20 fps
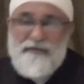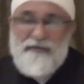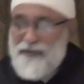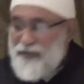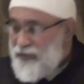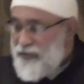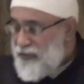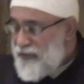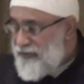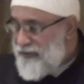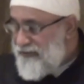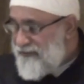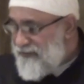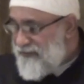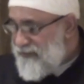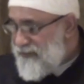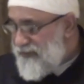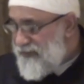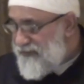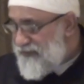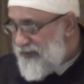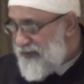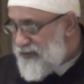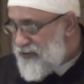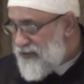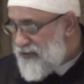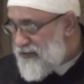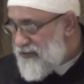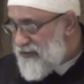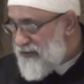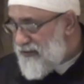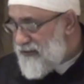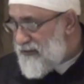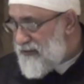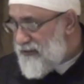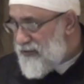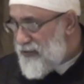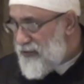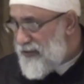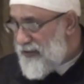Not only from afflictions in
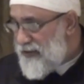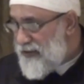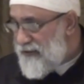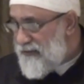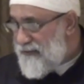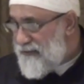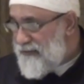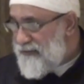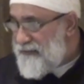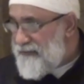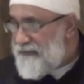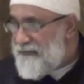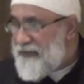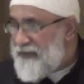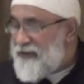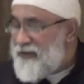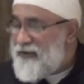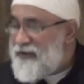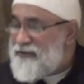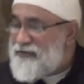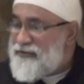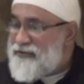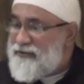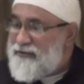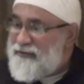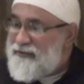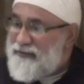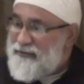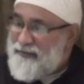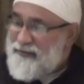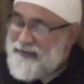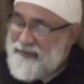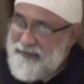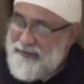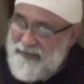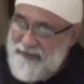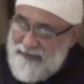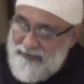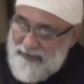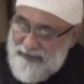the dunya, but also,
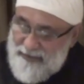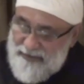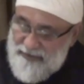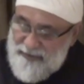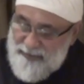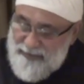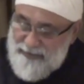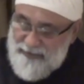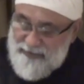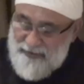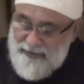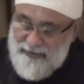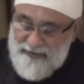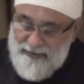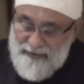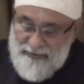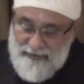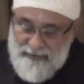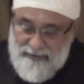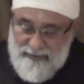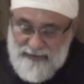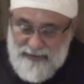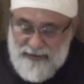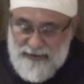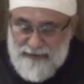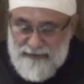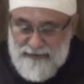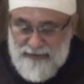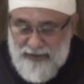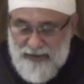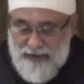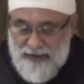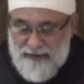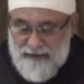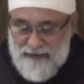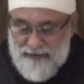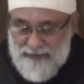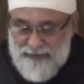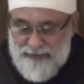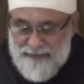especially in the
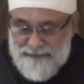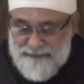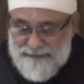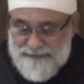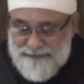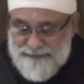akhirah.